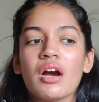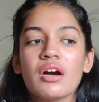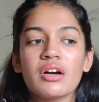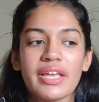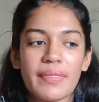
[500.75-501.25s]

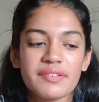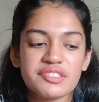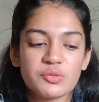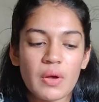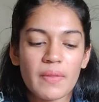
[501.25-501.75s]
Again,
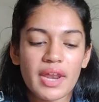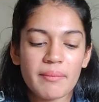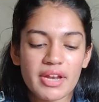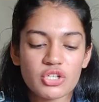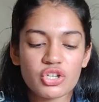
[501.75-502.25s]
this is one
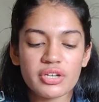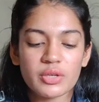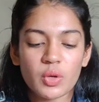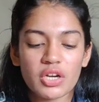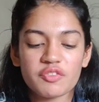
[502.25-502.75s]
that I mentioned
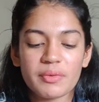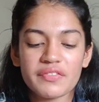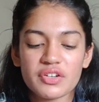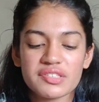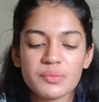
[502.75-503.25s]
in one of my
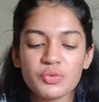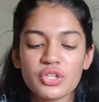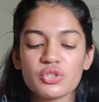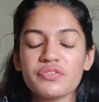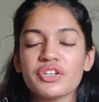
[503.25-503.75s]
first
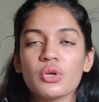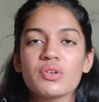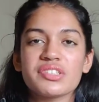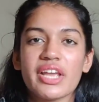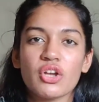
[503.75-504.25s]
impression
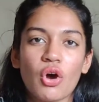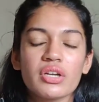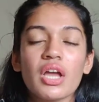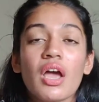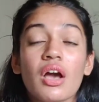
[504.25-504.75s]
videos, and I got